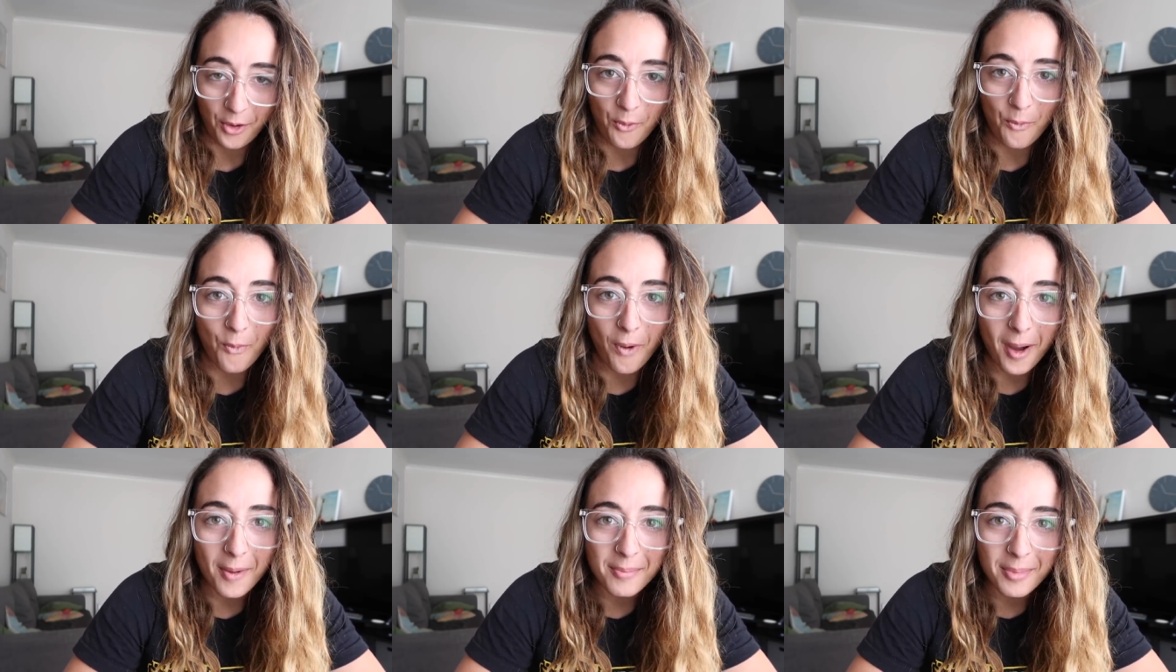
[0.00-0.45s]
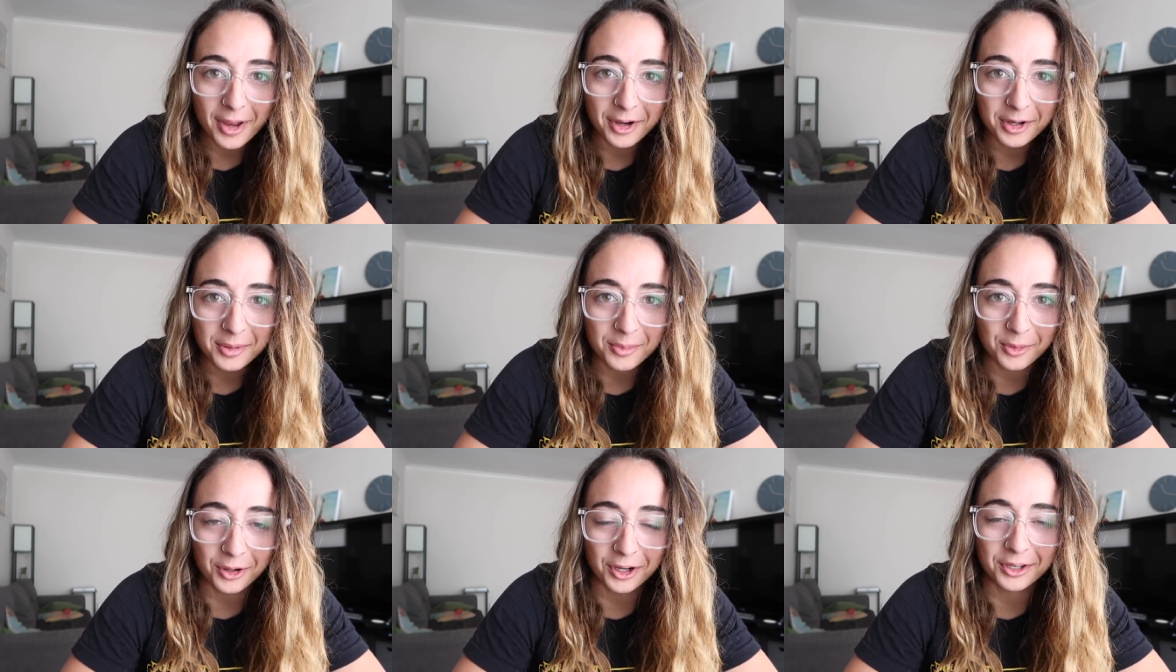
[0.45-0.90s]
what
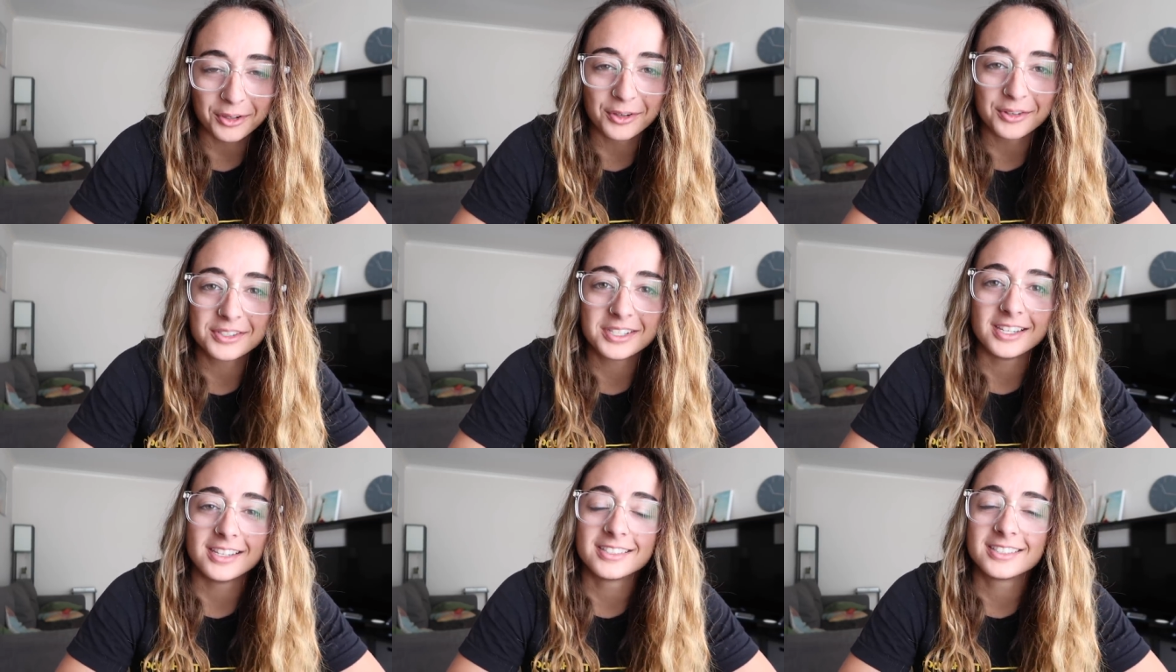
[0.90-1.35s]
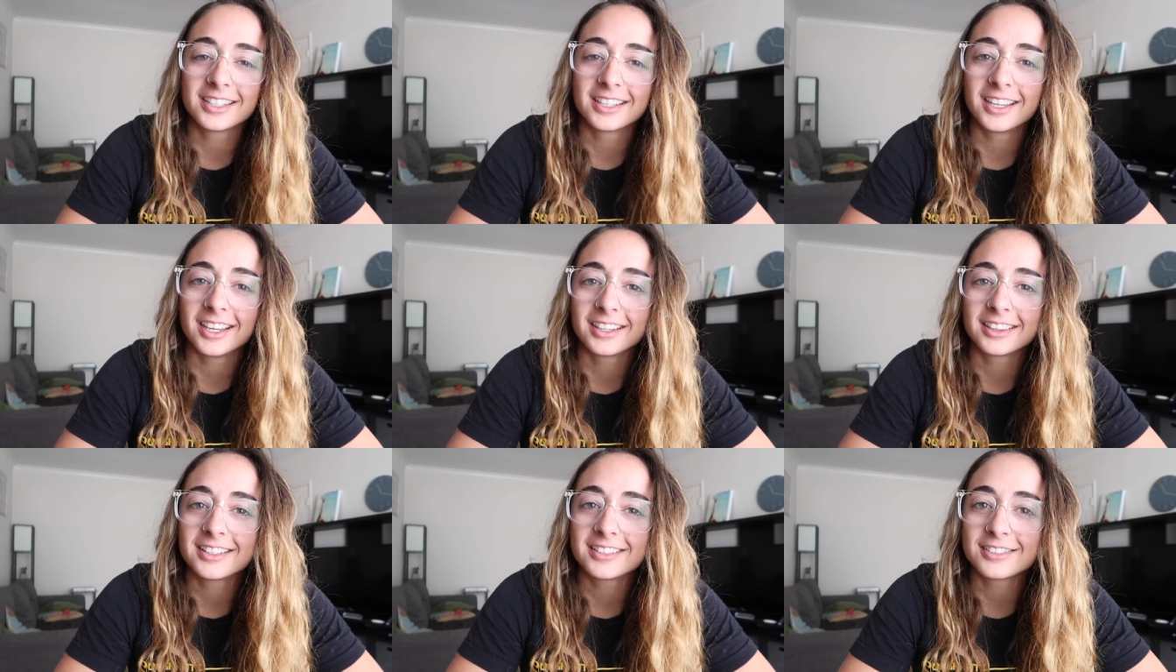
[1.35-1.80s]
better morning routine to
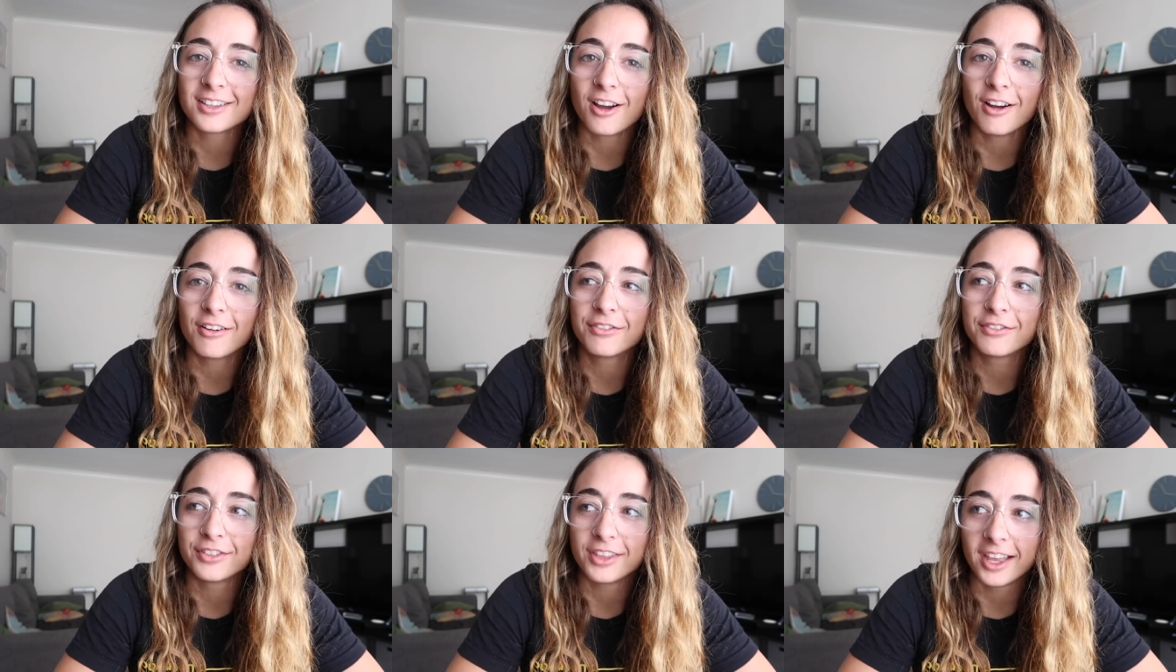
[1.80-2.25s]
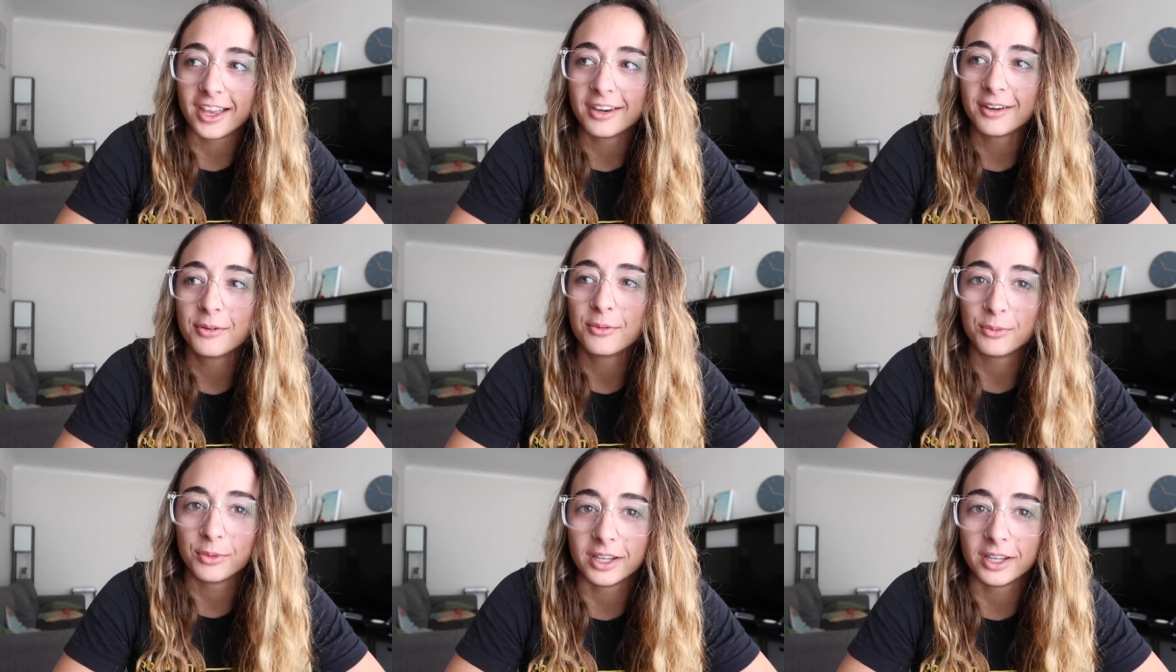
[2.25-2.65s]
kick this off than